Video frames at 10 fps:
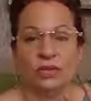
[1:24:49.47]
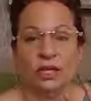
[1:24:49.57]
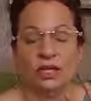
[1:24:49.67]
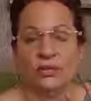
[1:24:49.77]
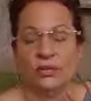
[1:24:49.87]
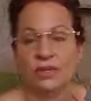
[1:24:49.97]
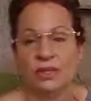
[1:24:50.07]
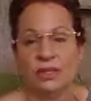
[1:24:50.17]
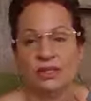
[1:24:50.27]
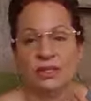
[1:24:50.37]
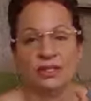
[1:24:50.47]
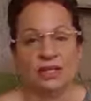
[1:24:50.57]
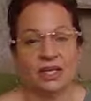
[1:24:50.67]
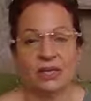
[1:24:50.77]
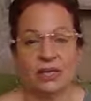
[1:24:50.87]
that it's
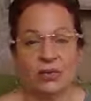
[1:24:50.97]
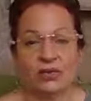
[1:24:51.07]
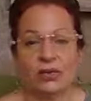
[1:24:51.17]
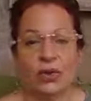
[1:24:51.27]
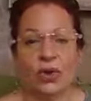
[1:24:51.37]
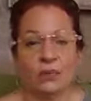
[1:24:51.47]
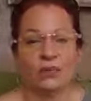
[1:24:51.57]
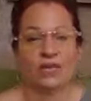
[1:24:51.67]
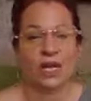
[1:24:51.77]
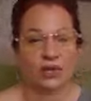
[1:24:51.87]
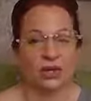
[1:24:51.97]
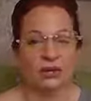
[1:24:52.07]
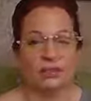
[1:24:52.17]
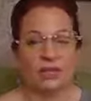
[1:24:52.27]
like you've grown up together.